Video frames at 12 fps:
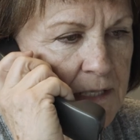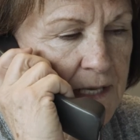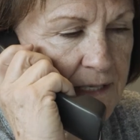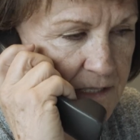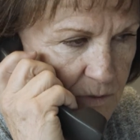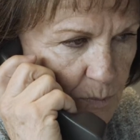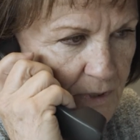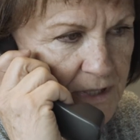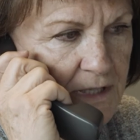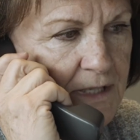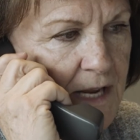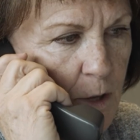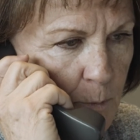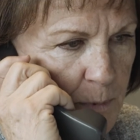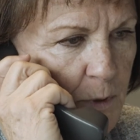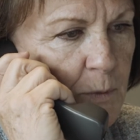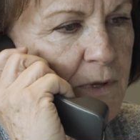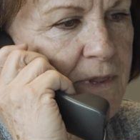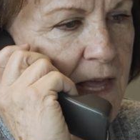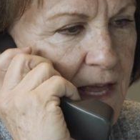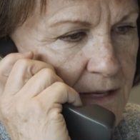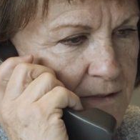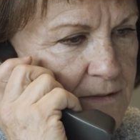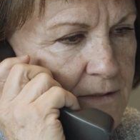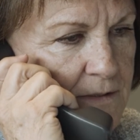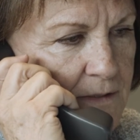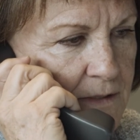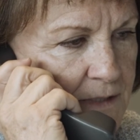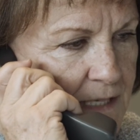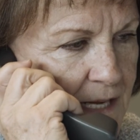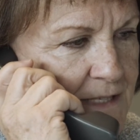on the phone to figure out what the person's problem is.